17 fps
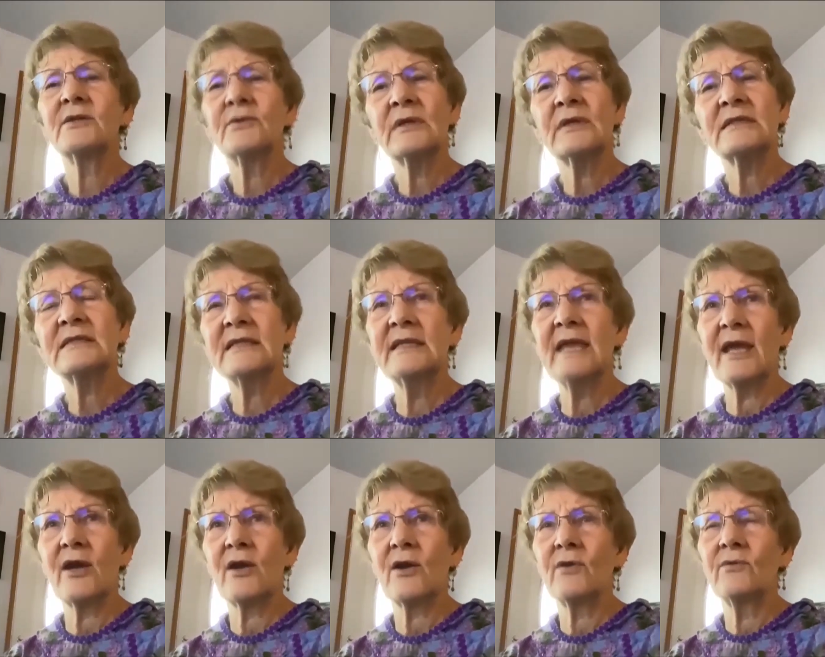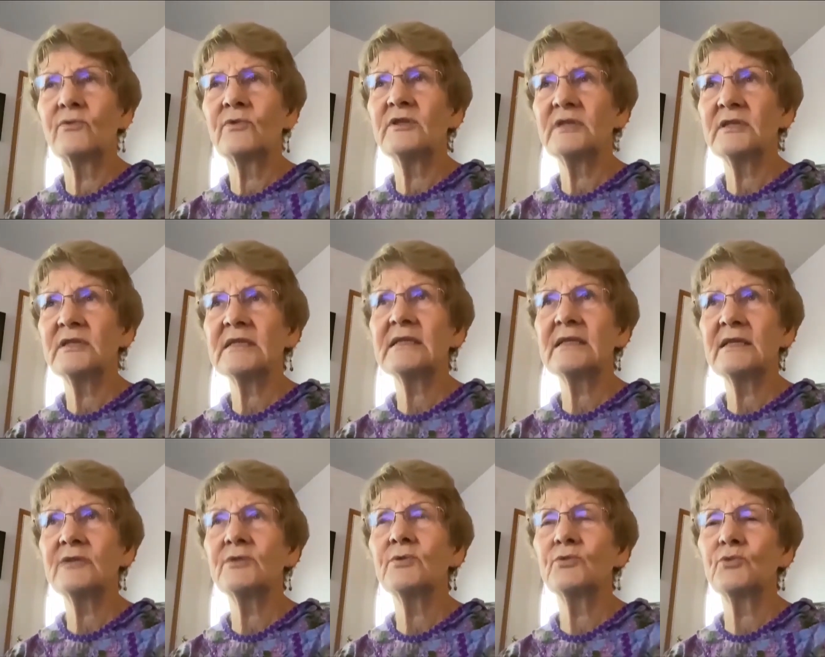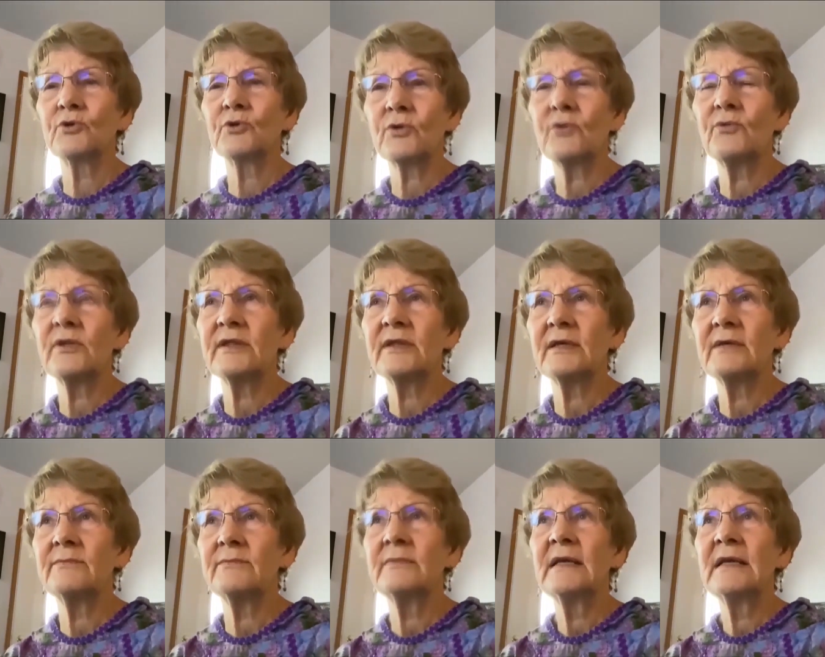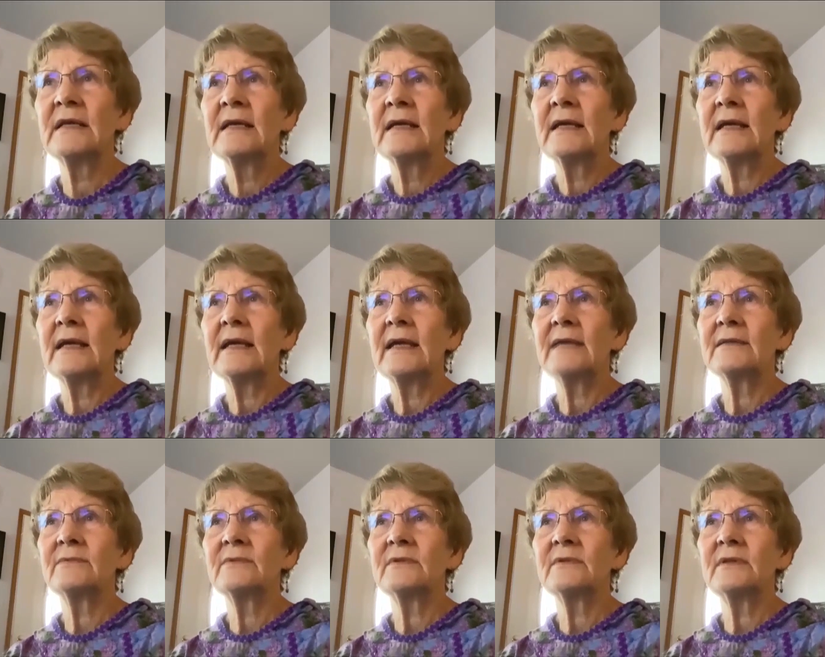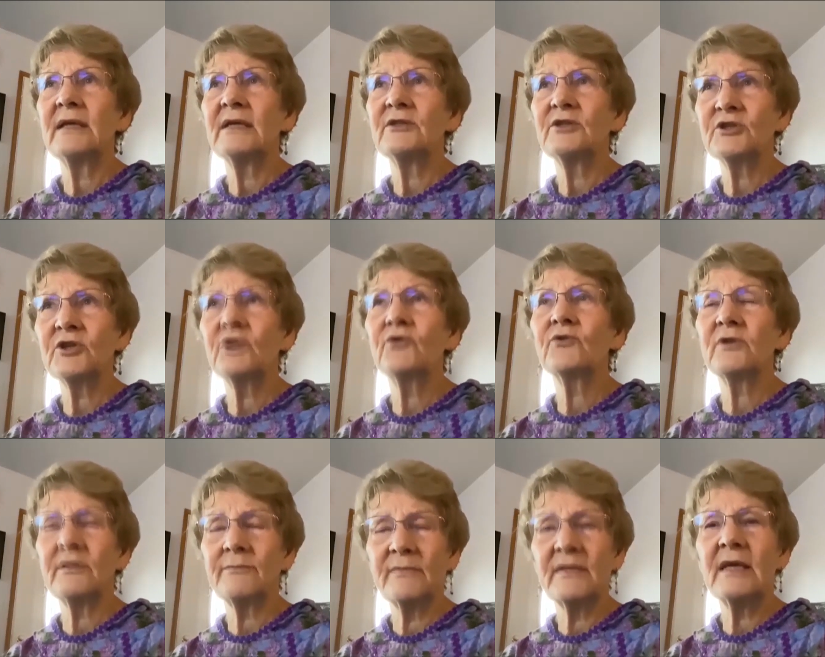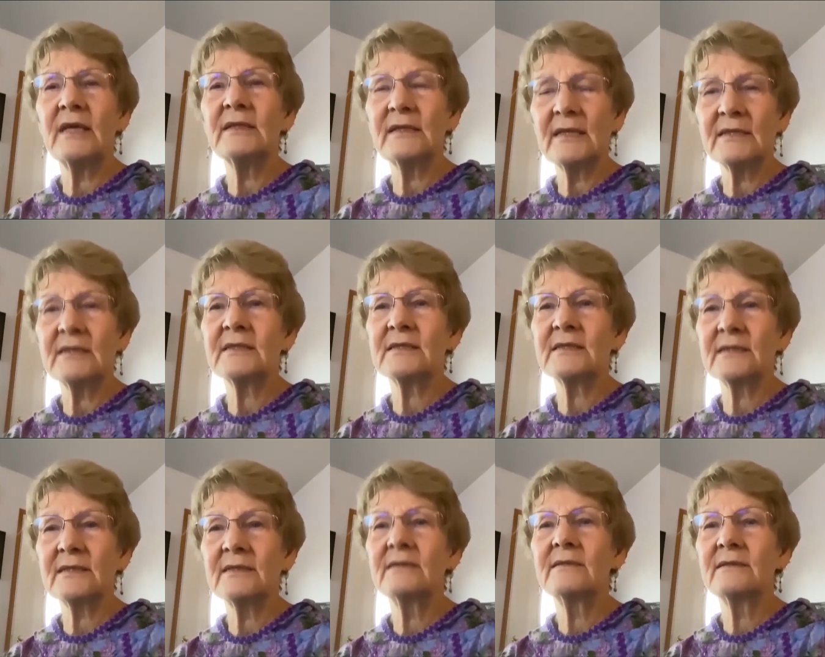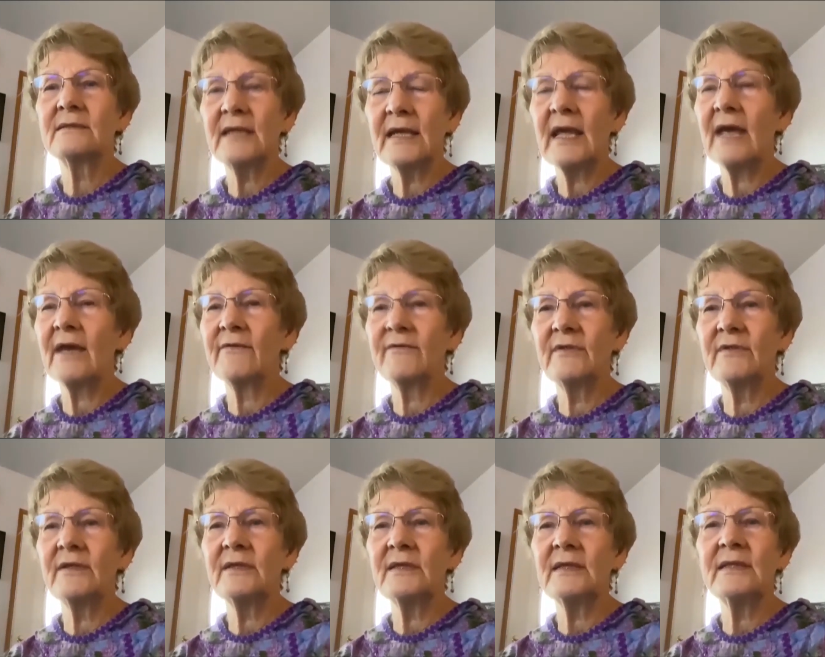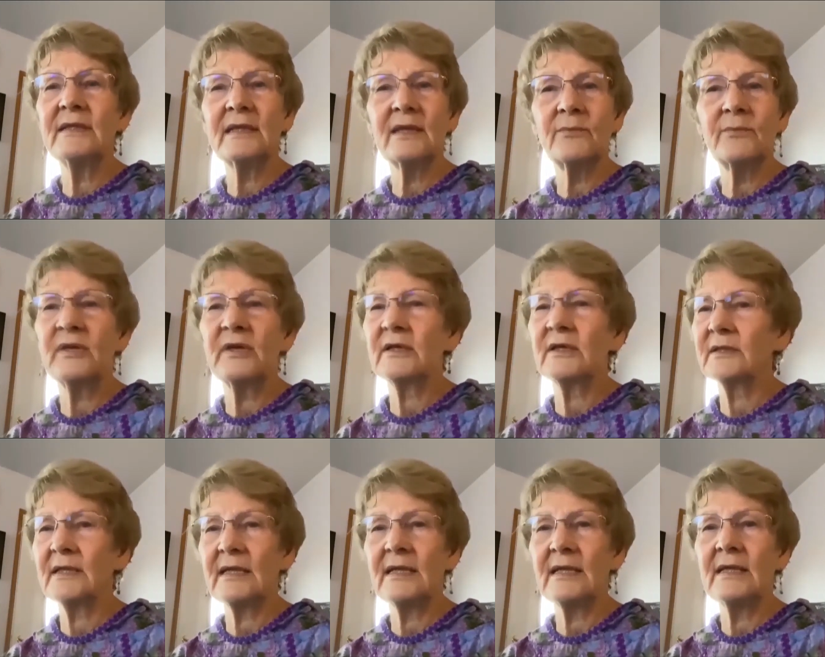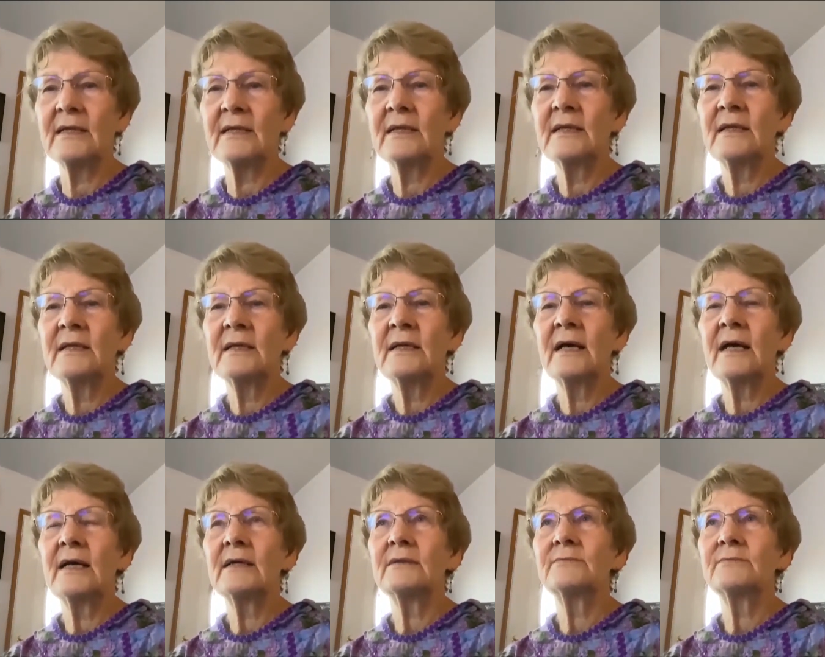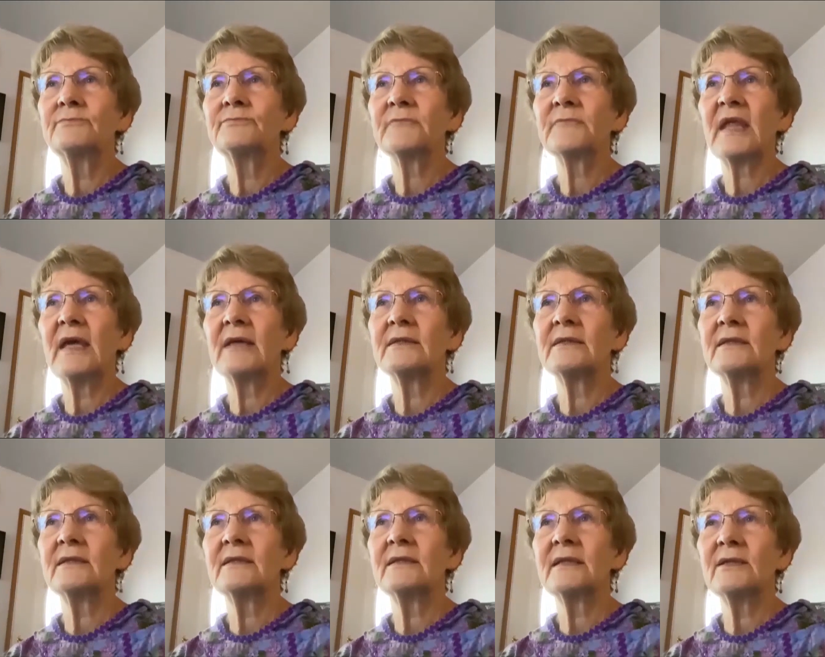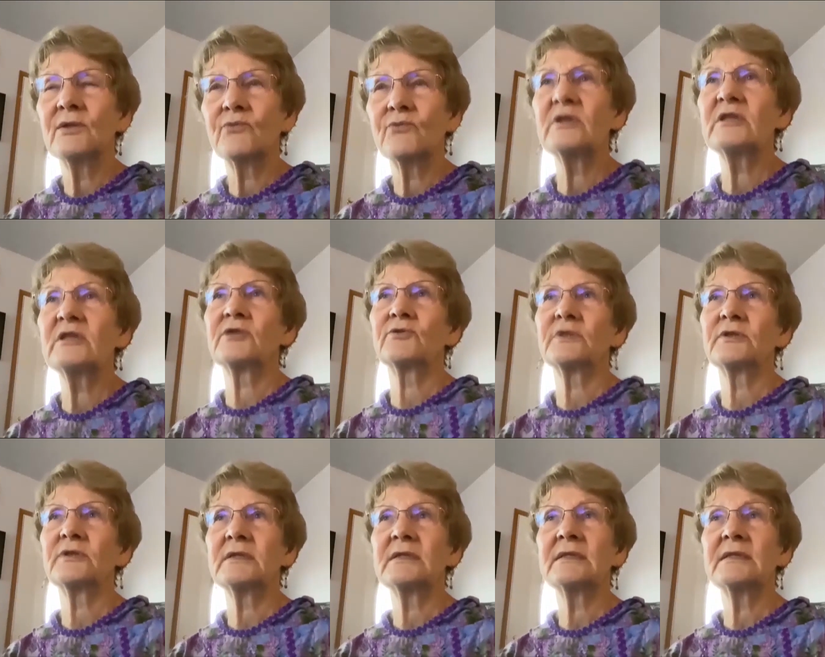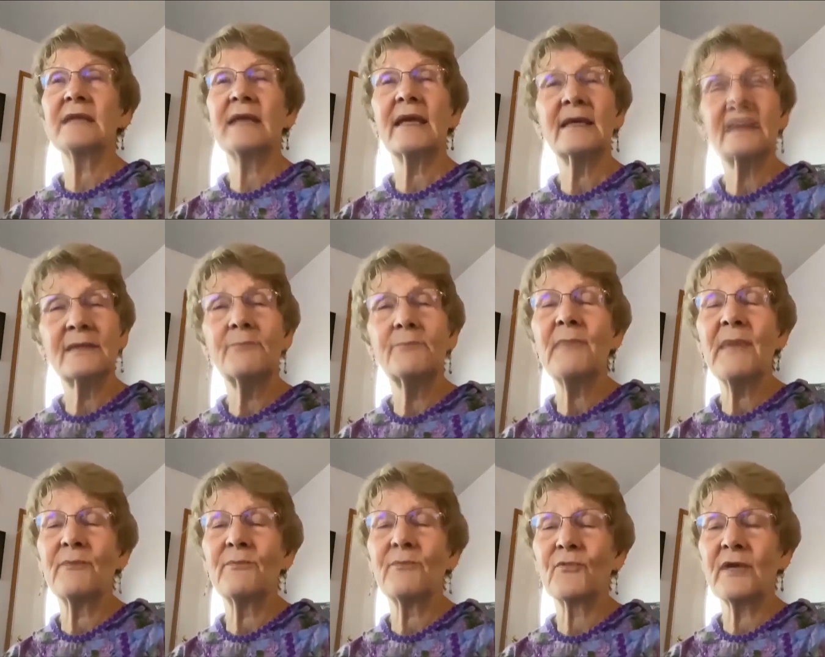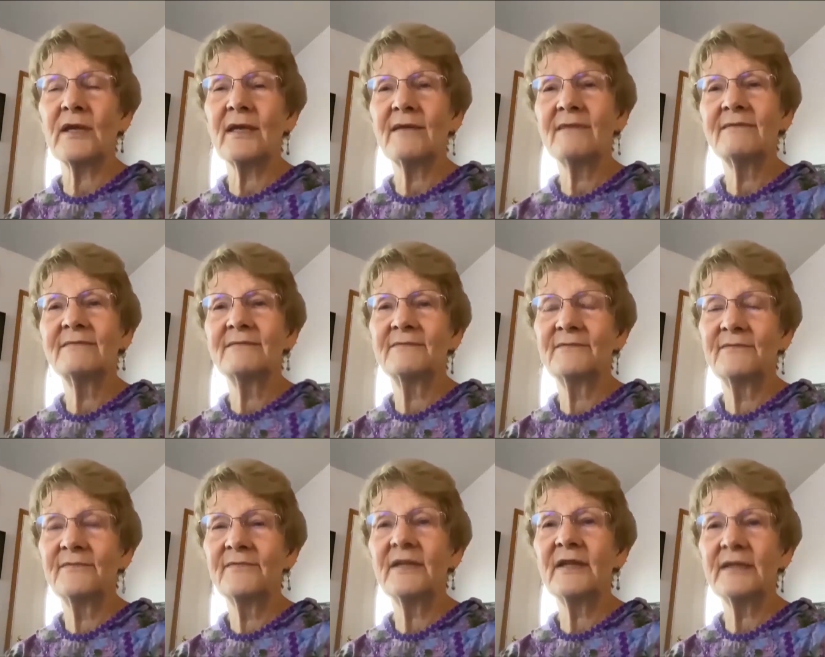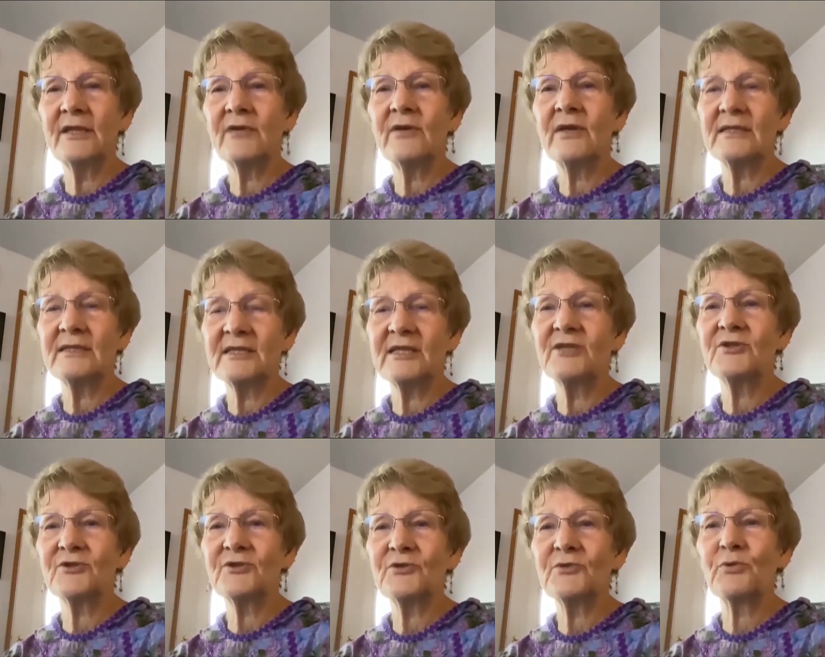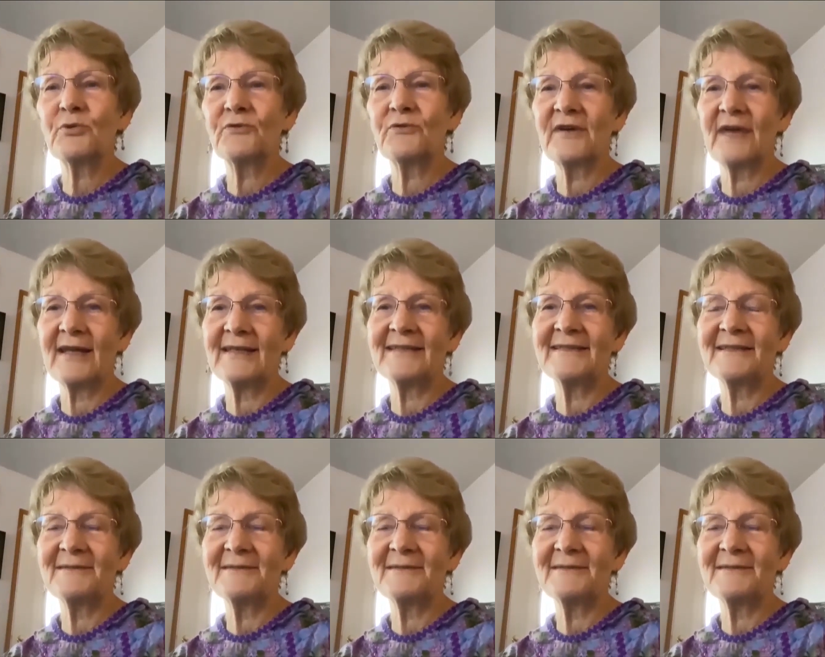it's there. We just need to work with them and and show them that yes, they have the the ability um, and and the resources and the memory that their ancestors provided.